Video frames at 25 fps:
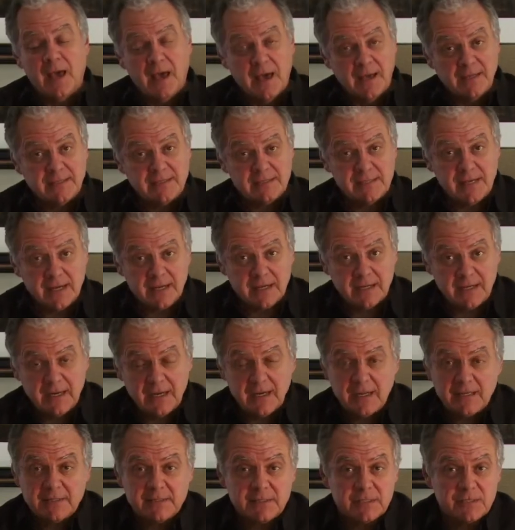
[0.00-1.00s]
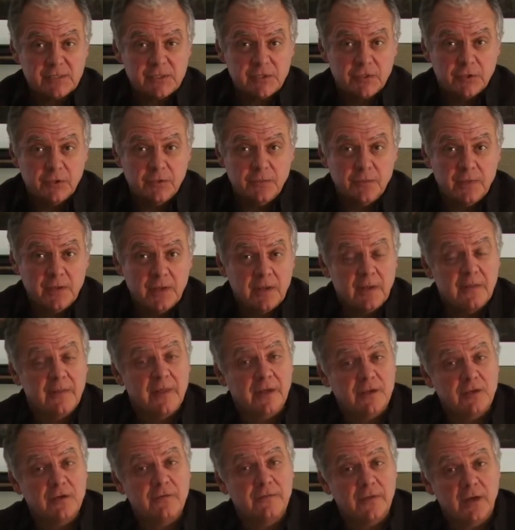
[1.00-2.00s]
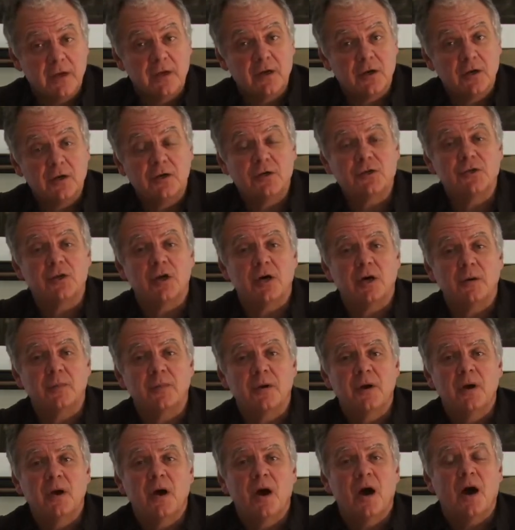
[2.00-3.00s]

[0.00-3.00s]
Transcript: And secondly, let's assume that you've done a good job